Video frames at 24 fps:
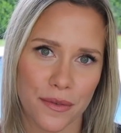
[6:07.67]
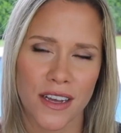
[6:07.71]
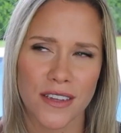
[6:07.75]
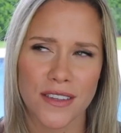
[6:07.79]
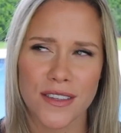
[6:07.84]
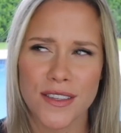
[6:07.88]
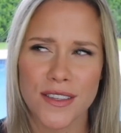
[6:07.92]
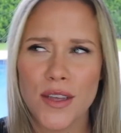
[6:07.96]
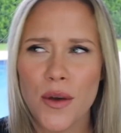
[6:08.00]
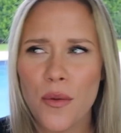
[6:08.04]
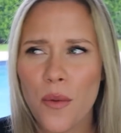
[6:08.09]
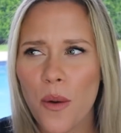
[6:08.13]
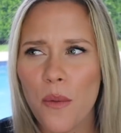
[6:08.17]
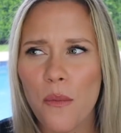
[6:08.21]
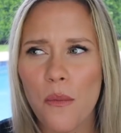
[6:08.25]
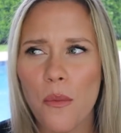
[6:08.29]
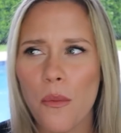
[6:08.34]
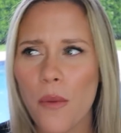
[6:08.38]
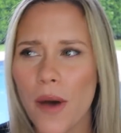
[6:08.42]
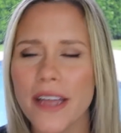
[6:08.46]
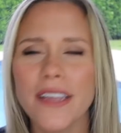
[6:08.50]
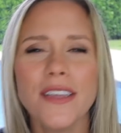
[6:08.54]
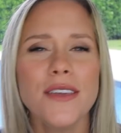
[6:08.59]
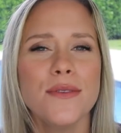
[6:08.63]
So
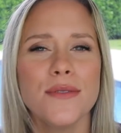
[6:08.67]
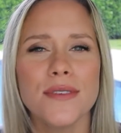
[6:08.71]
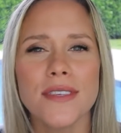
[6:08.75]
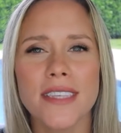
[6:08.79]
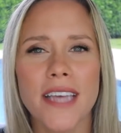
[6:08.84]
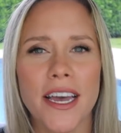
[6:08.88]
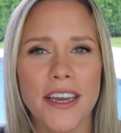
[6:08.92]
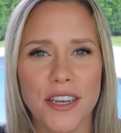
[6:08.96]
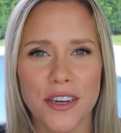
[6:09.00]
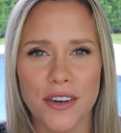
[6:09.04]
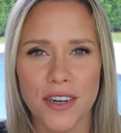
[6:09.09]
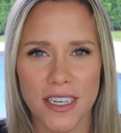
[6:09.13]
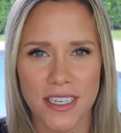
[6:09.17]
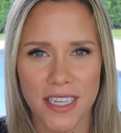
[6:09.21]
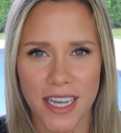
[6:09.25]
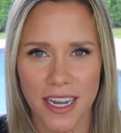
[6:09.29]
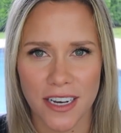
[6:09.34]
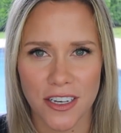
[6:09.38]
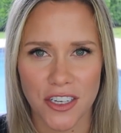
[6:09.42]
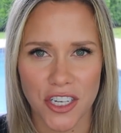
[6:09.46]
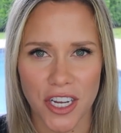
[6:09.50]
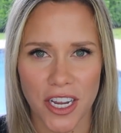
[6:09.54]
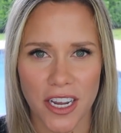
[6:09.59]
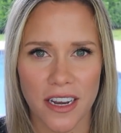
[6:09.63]
when you set your
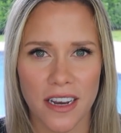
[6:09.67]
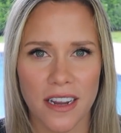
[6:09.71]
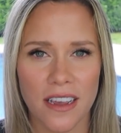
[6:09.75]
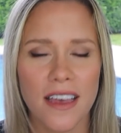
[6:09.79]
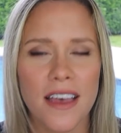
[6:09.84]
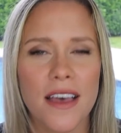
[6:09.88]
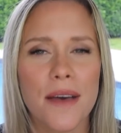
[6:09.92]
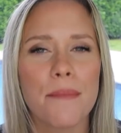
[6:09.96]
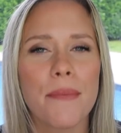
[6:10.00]
intention,